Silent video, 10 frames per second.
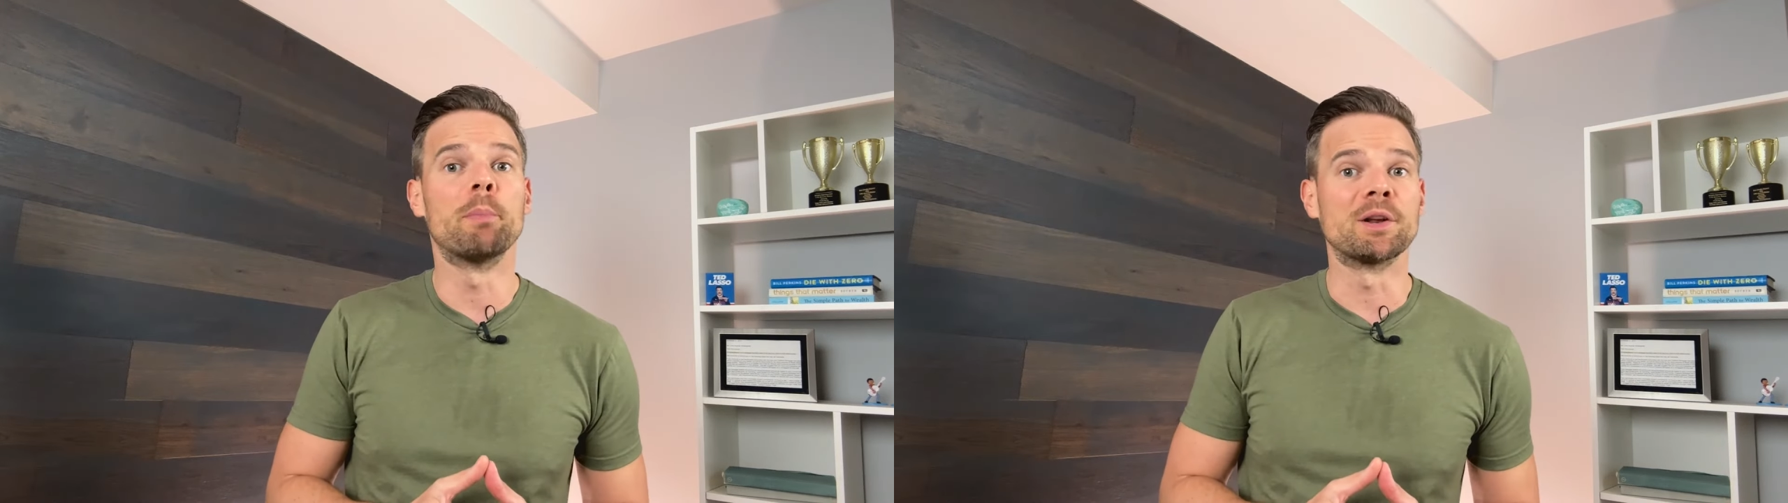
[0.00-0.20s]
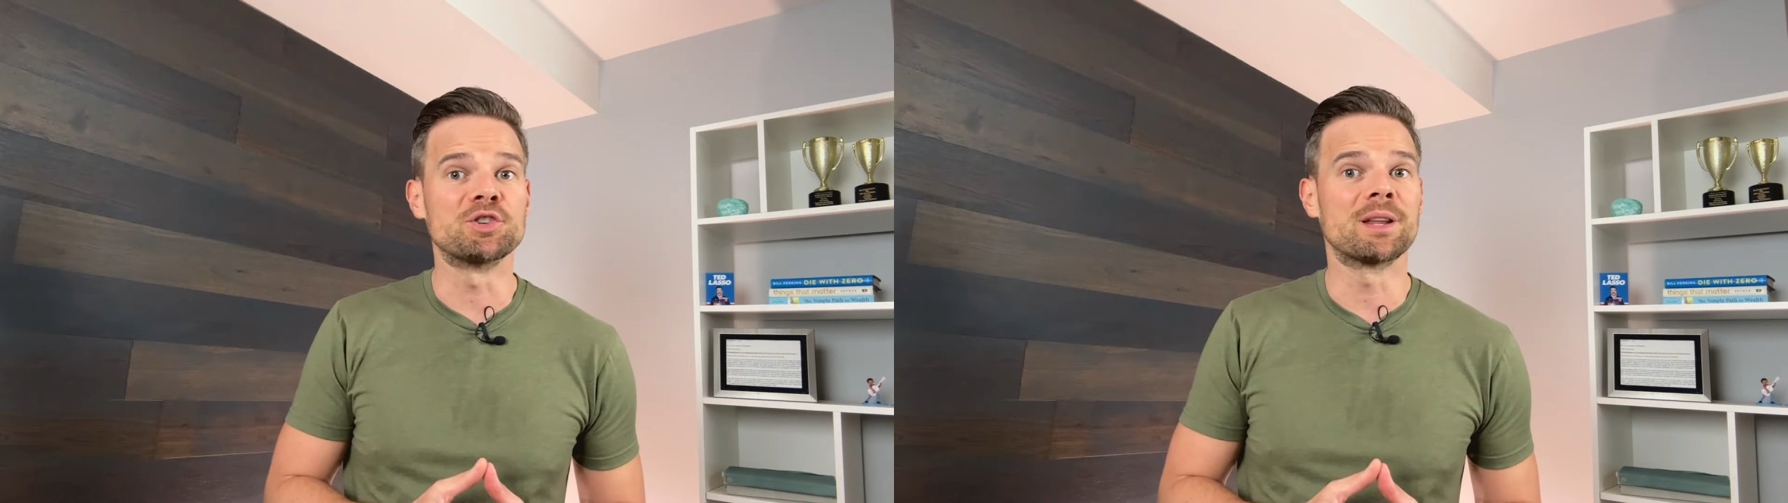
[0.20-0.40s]

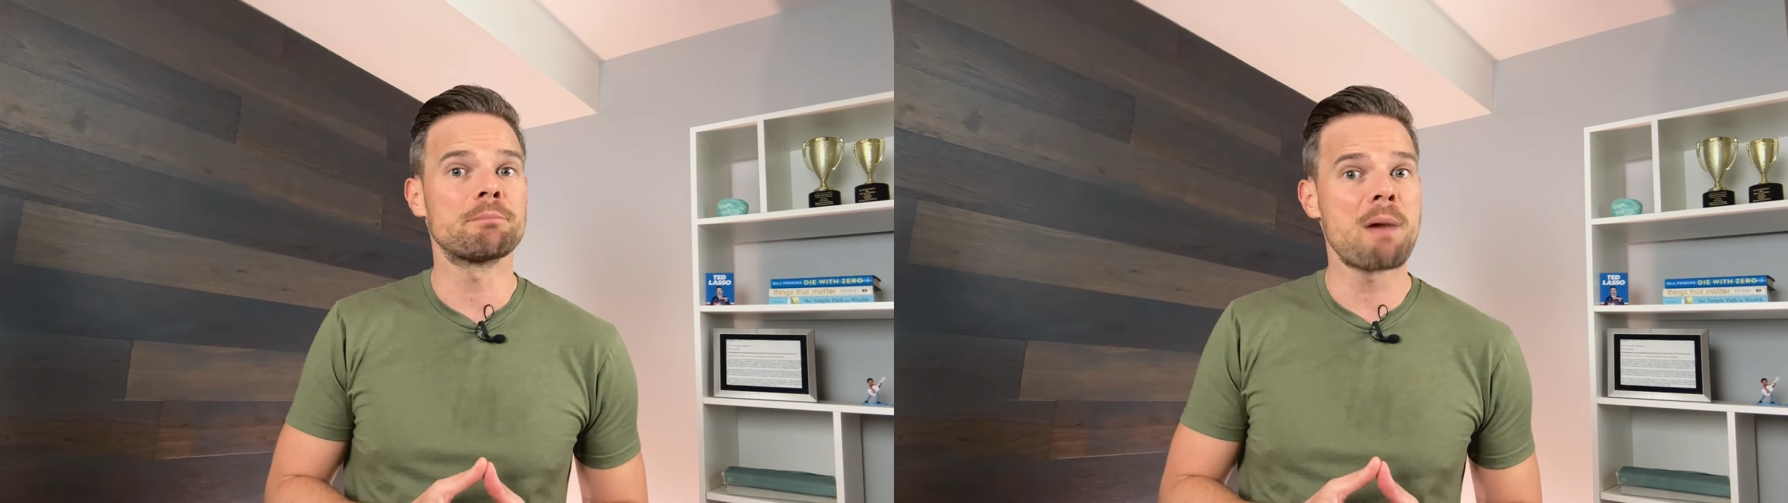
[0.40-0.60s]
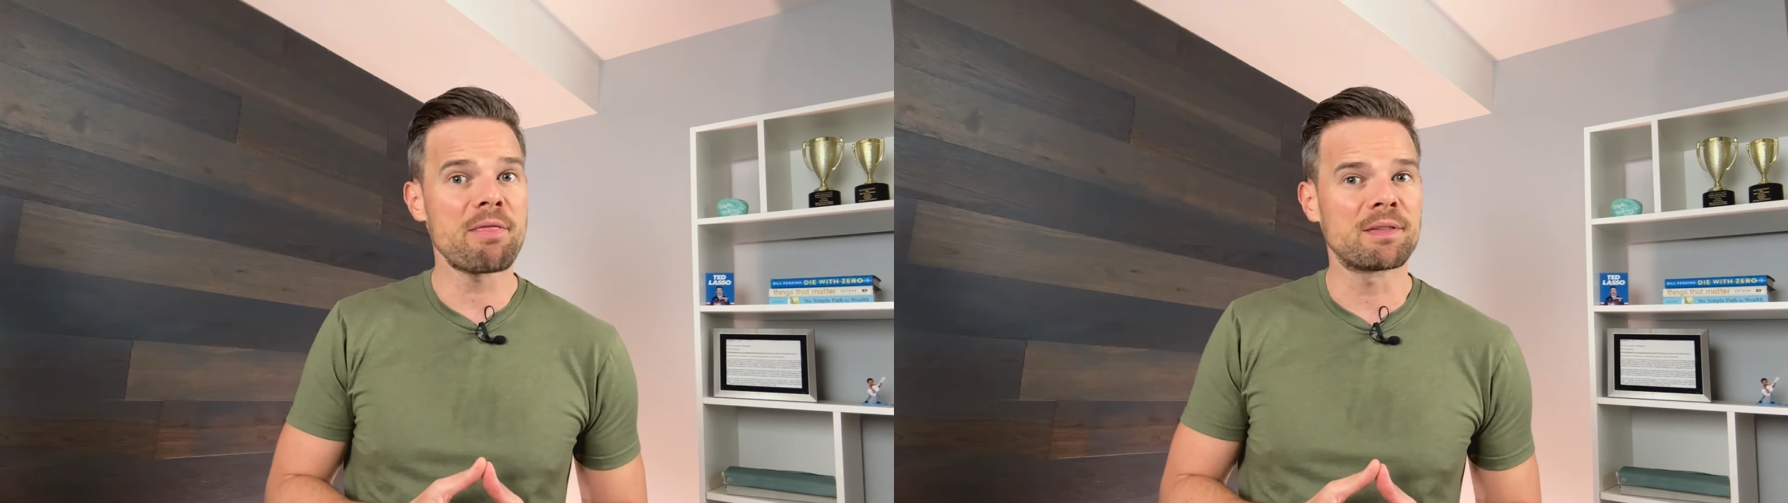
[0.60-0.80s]
budgeting
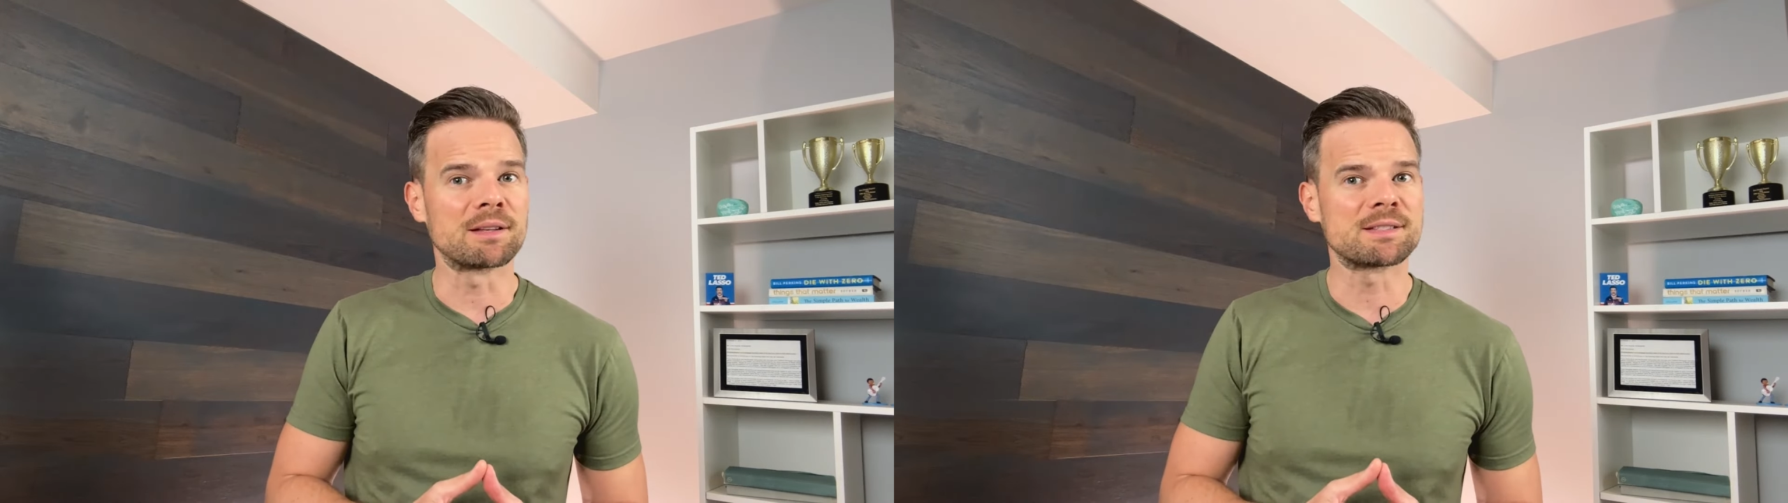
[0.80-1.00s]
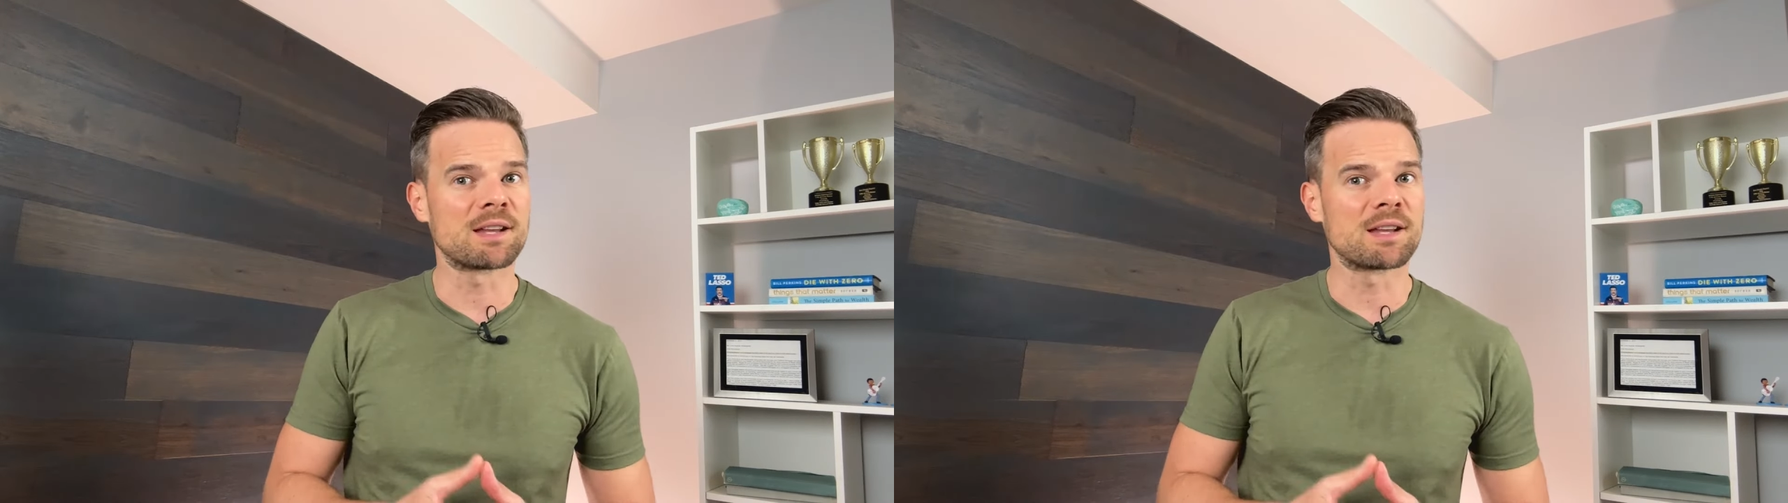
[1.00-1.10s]
methods,